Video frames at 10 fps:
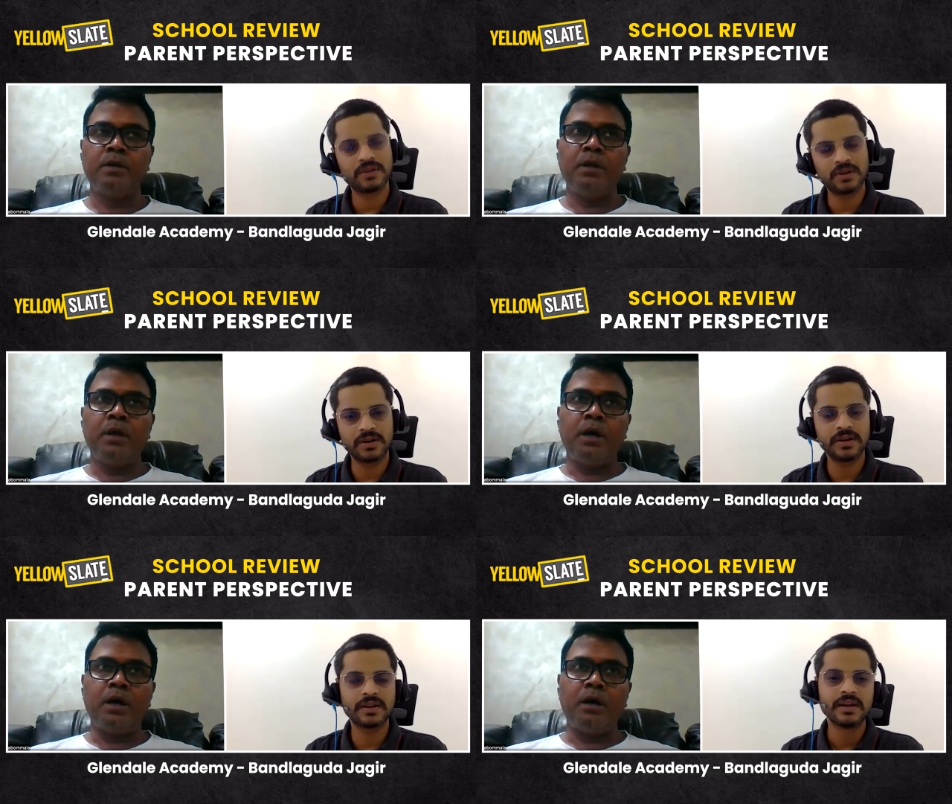
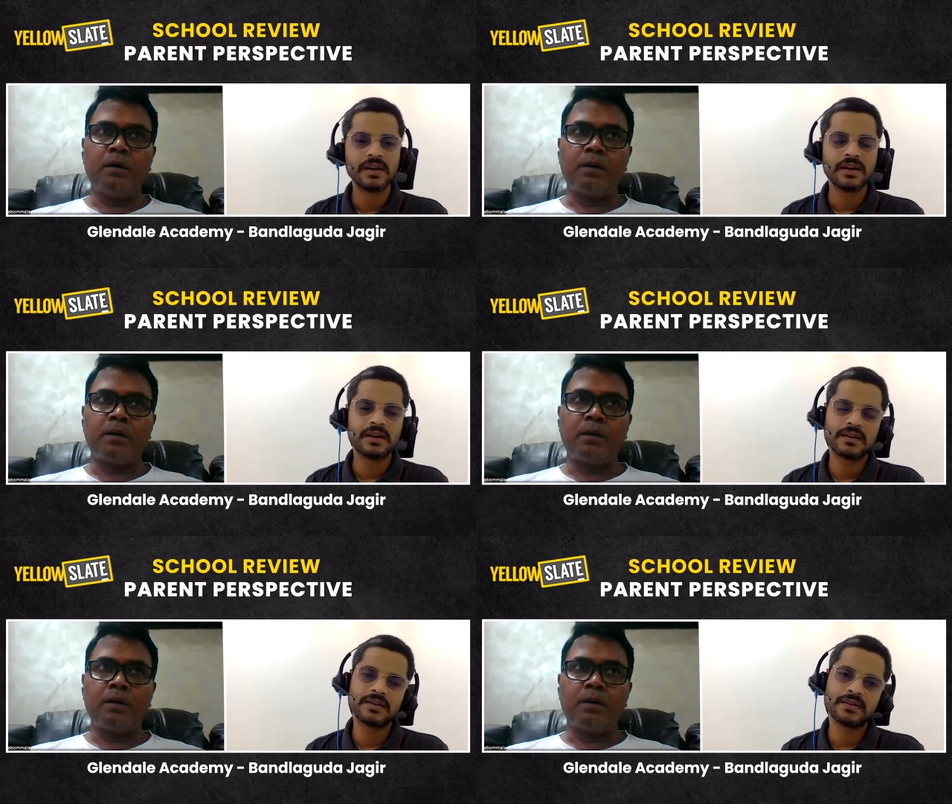Speaker 1: Got it.
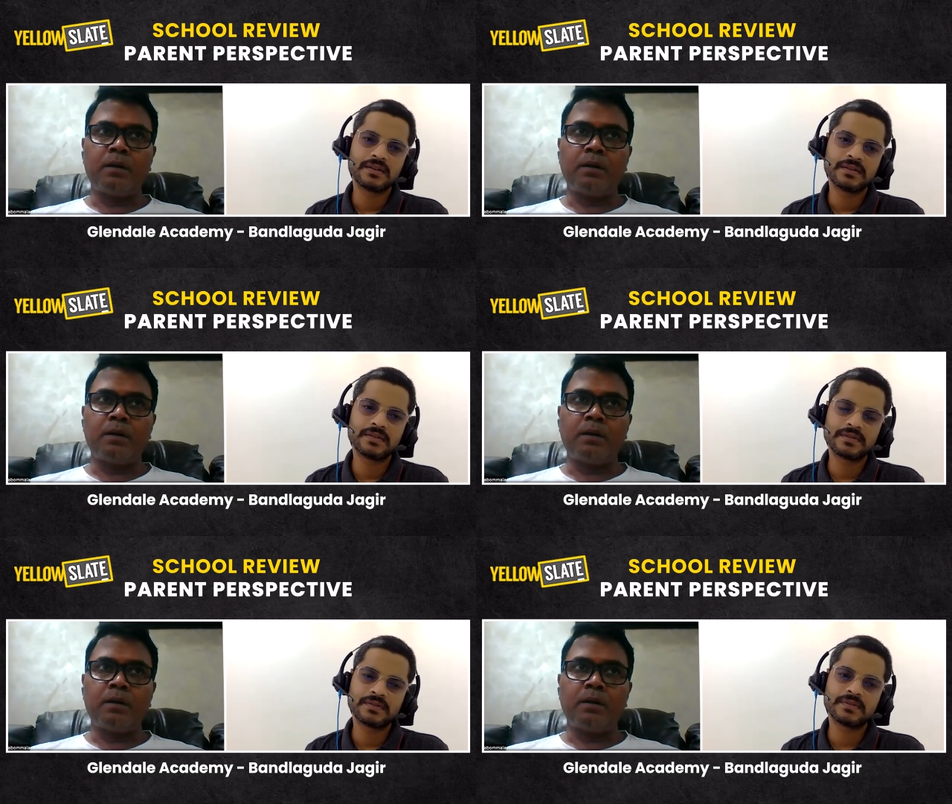Right now they are
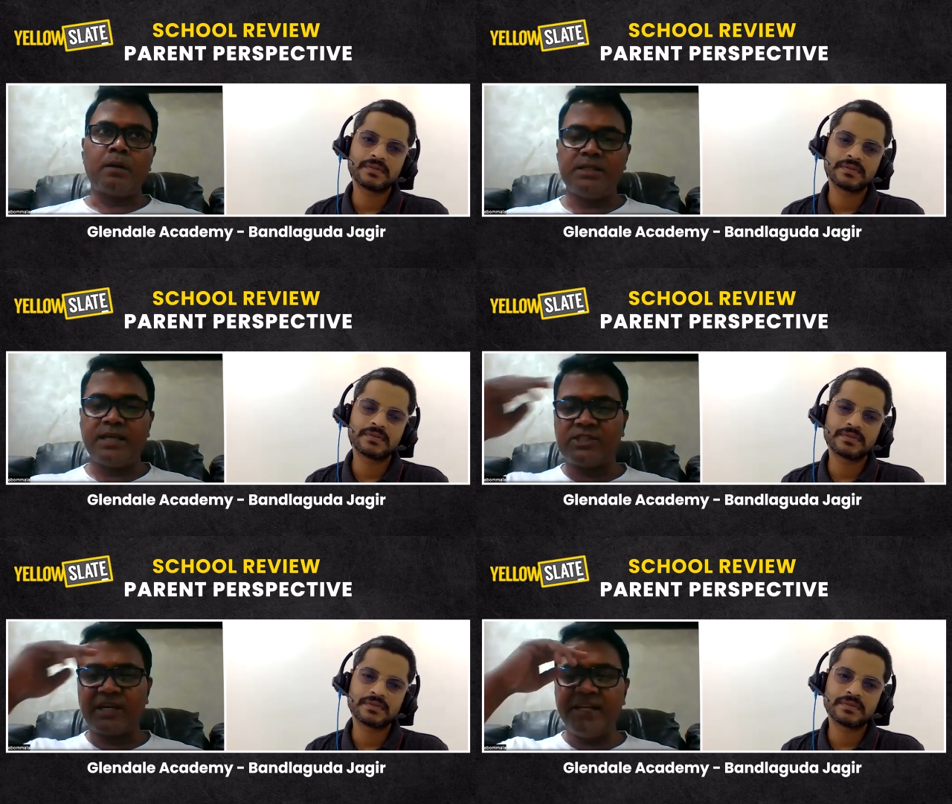
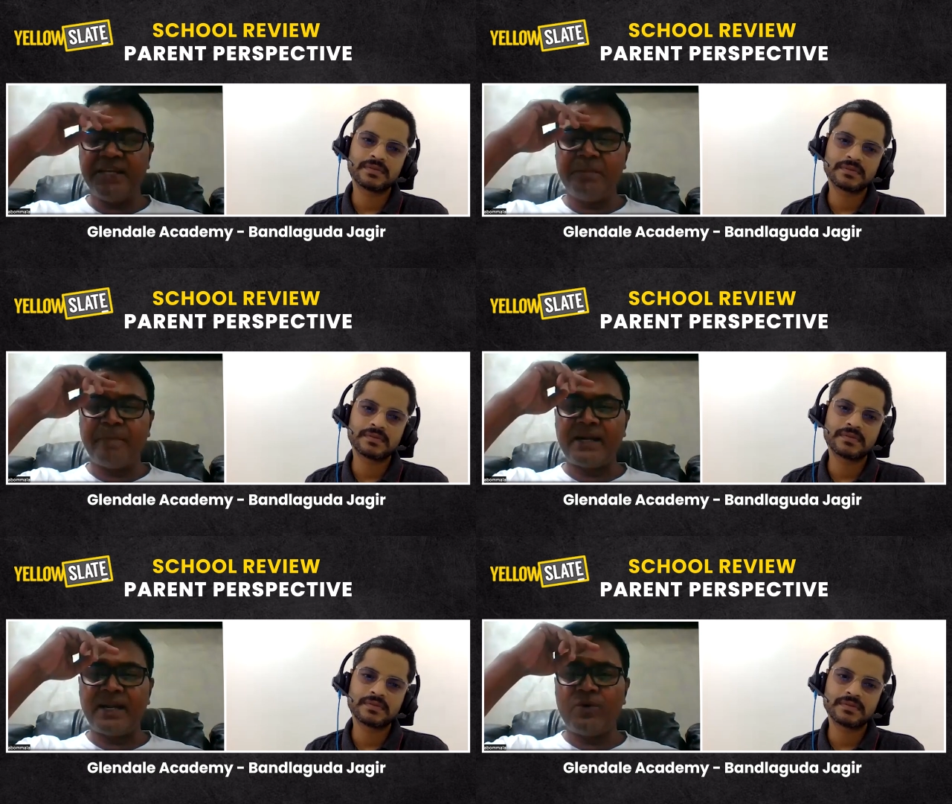studying
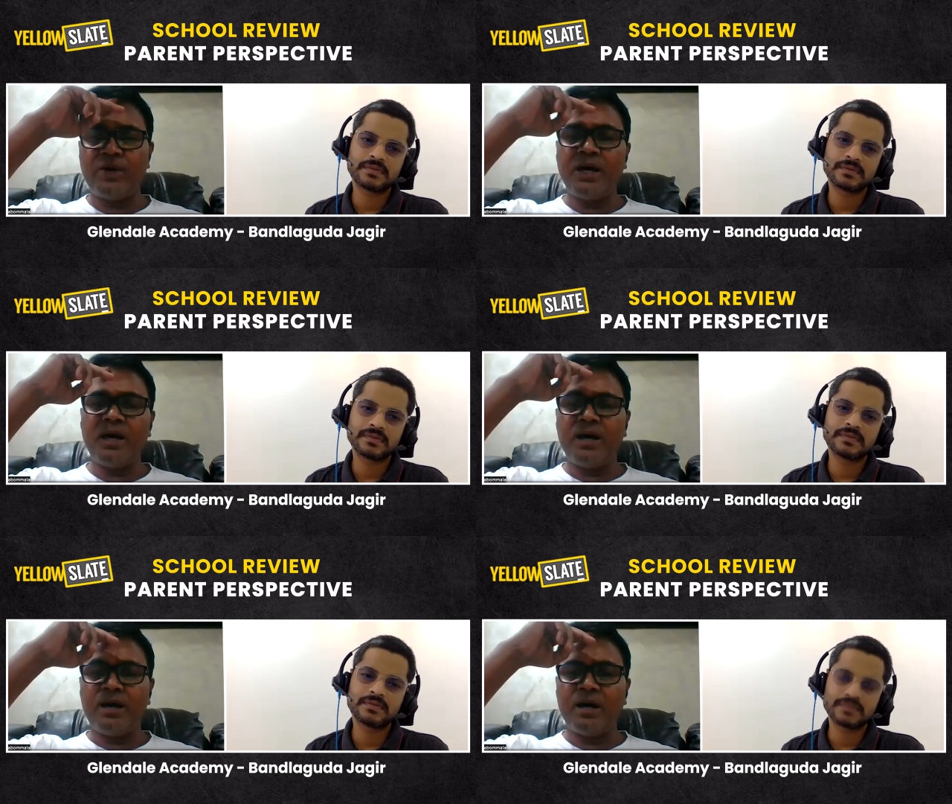in
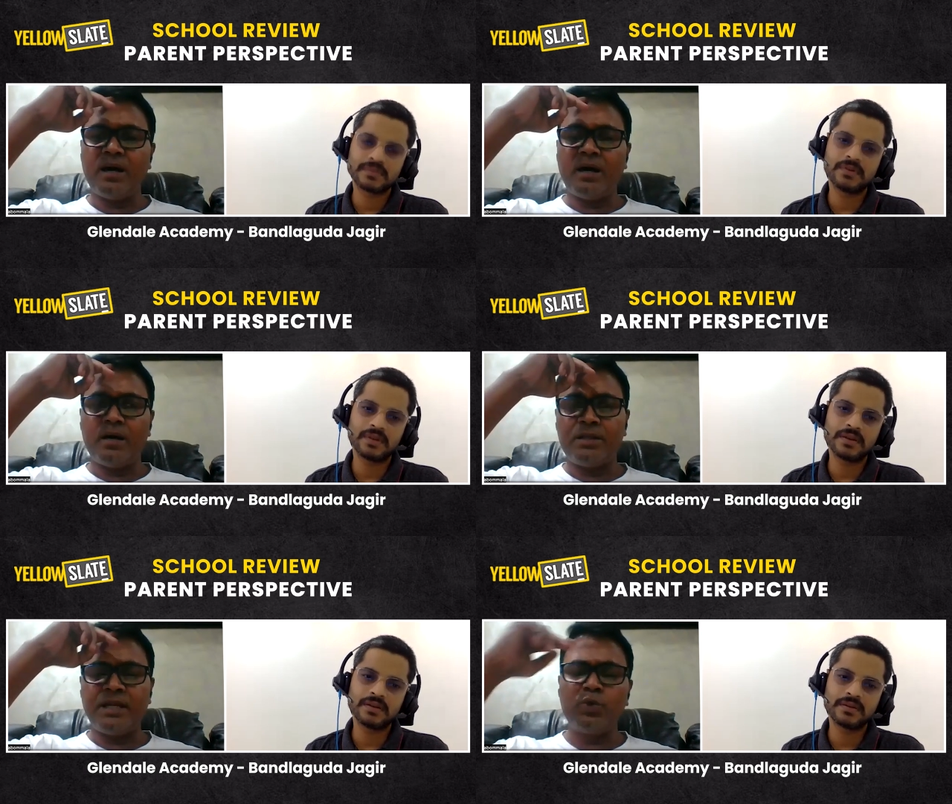Bandlaguda.
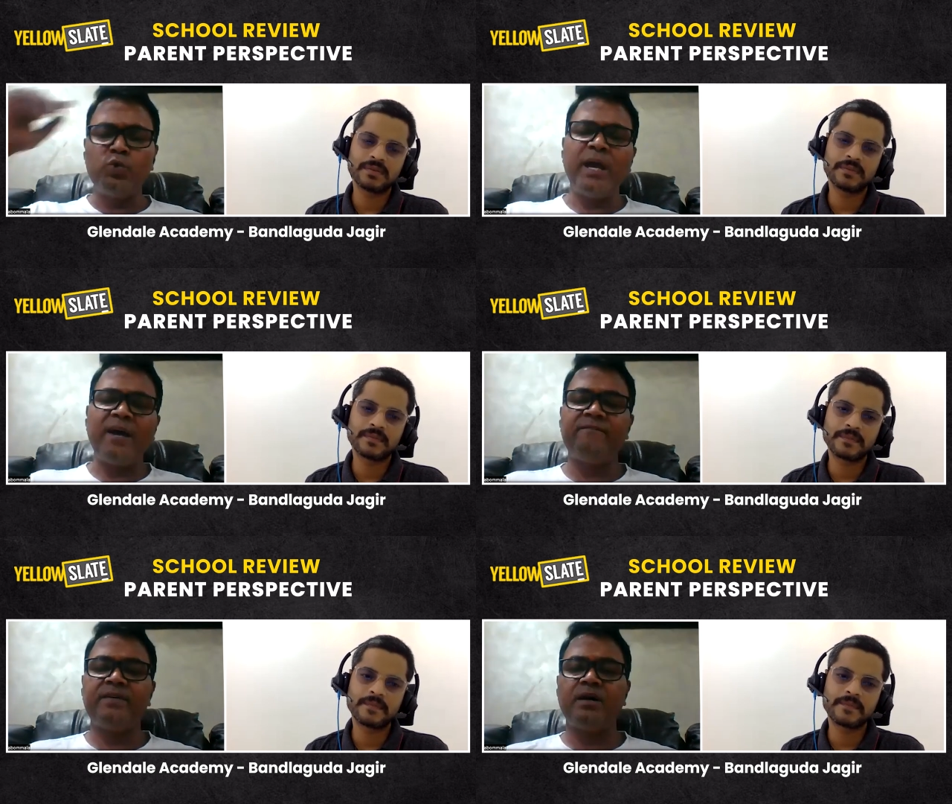They do
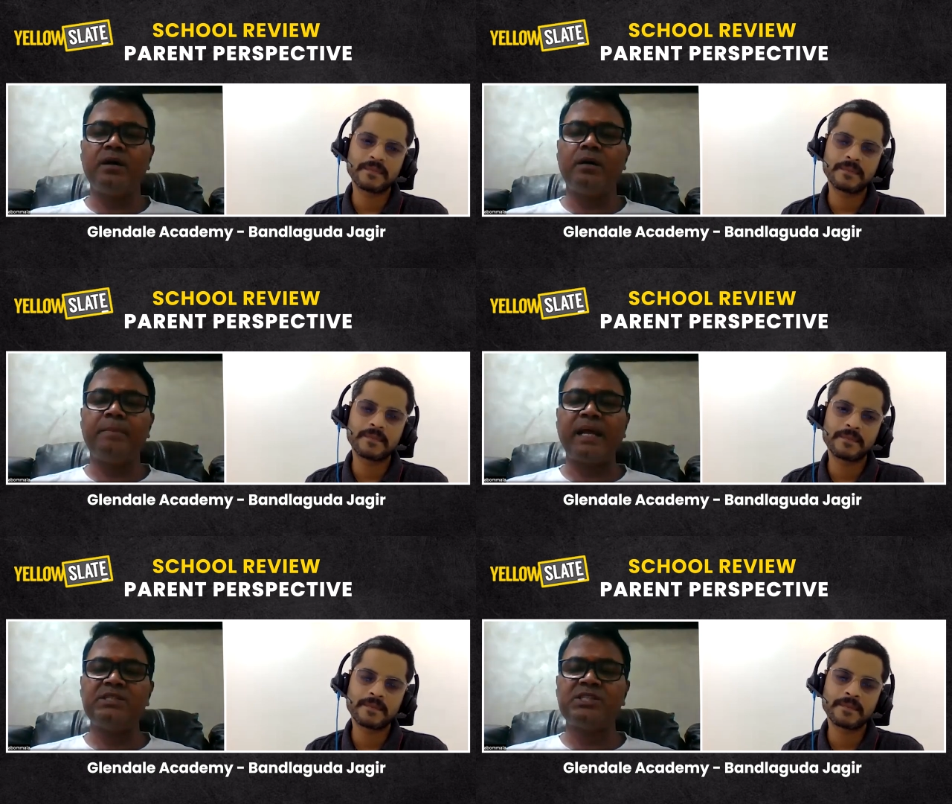have
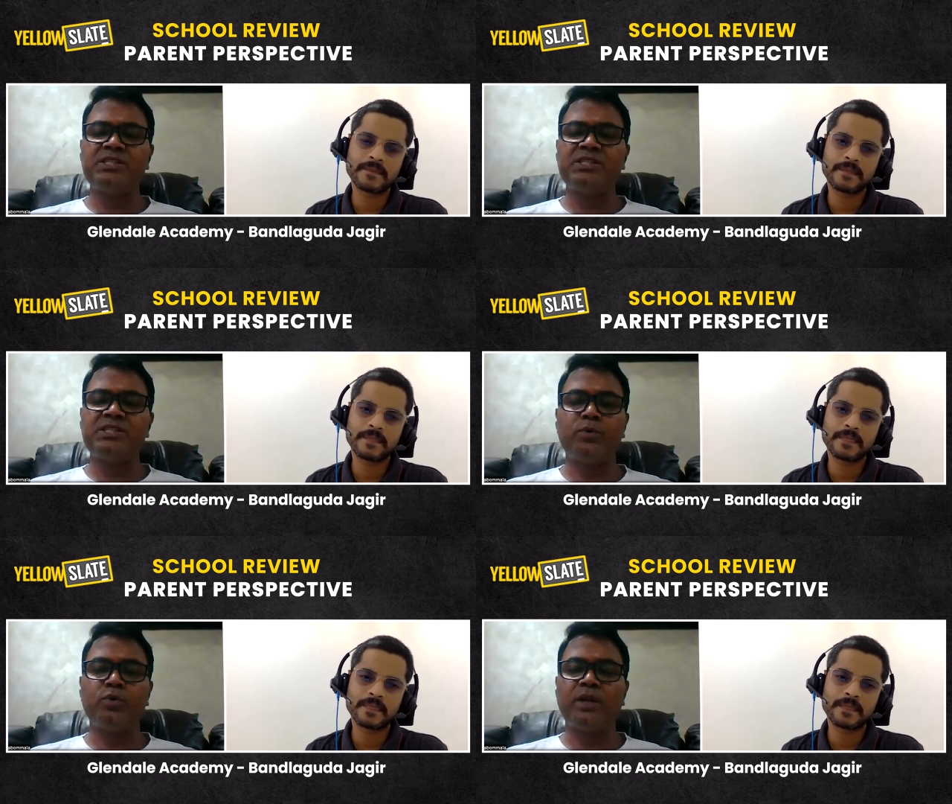branches
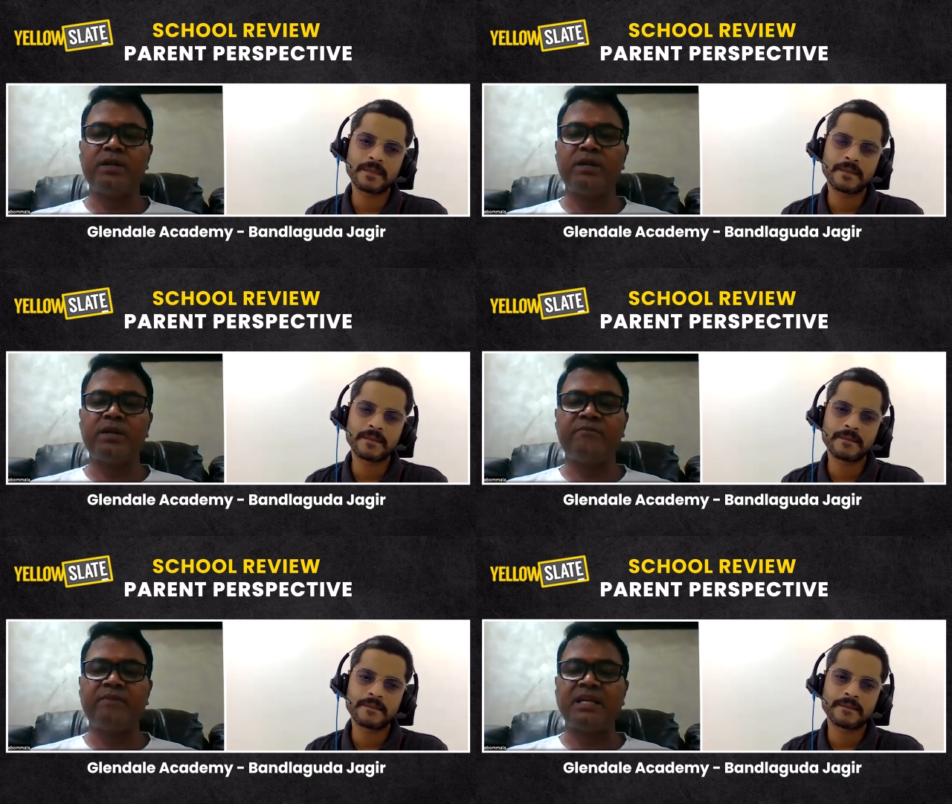in
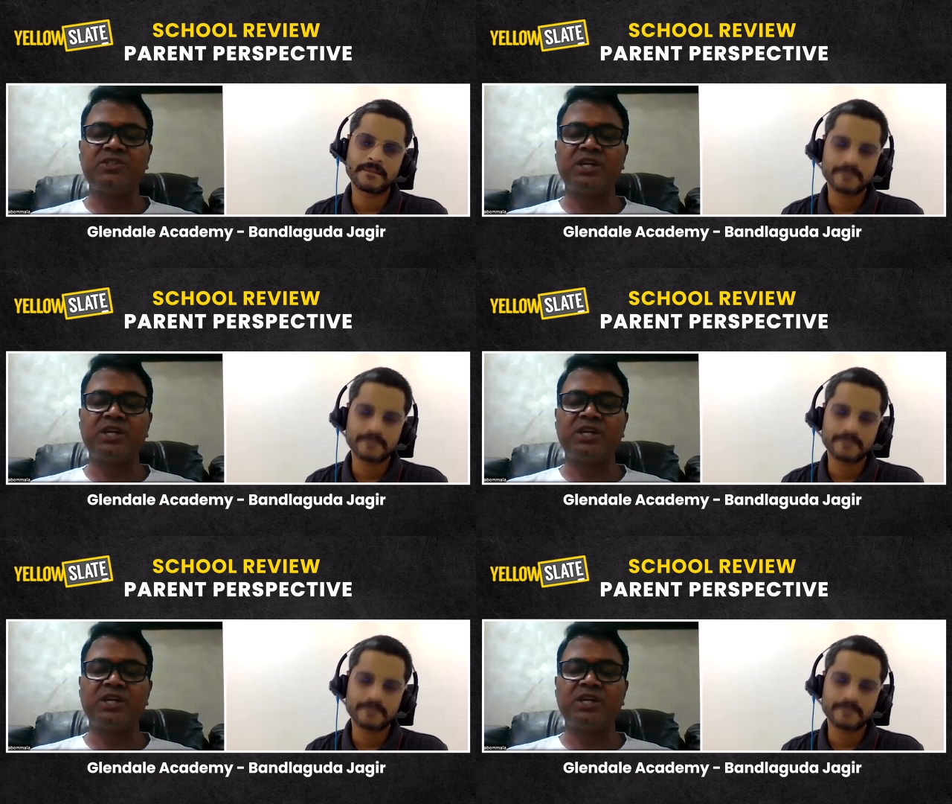Tellapur and